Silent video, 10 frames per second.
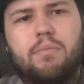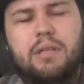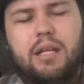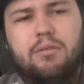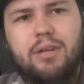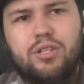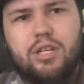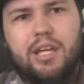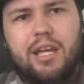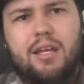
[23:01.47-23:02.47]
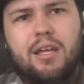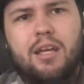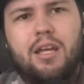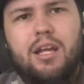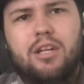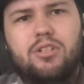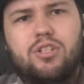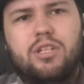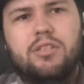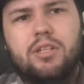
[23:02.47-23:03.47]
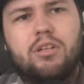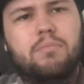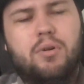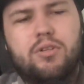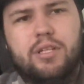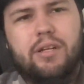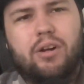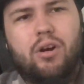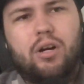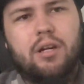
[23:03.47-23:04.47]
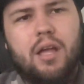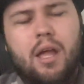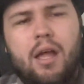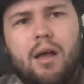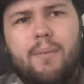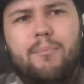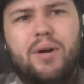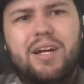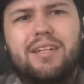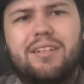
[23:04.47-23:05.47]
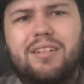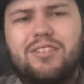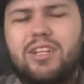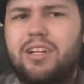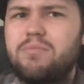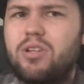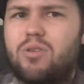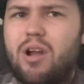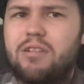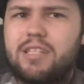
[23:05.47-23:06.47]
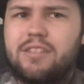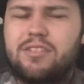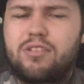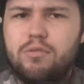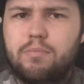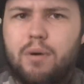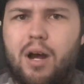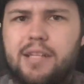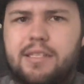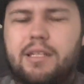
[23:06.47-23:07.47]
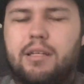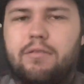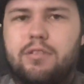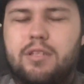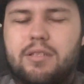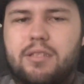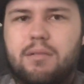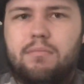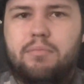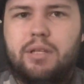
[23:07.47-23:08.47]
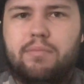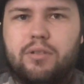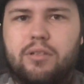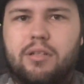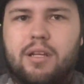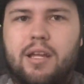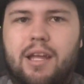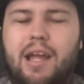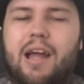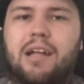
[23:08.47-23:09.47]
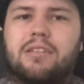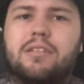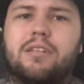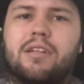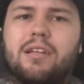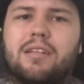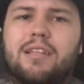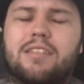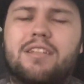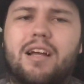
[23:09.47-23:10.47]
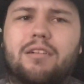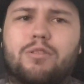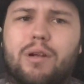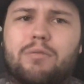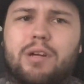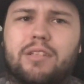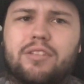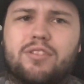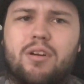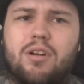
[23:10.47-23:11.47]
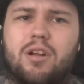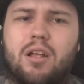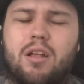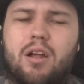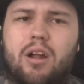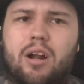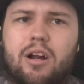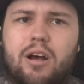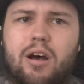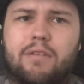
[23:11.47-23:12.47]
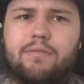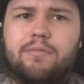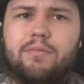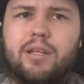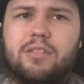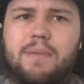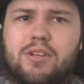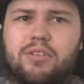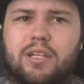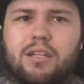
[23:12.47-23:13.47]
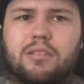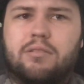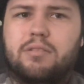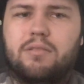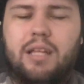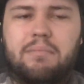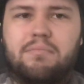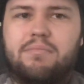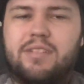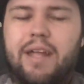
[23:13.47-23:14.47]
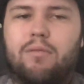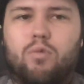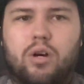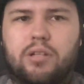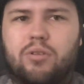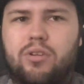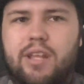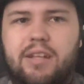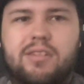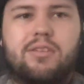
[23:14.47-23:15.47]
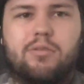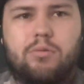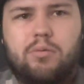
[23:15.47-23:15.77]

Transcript: in any way she can, and she's a good person at heart, but she comes across as too bossy to some people, and that's not a great way to start her off, especially on day 1 or day 2.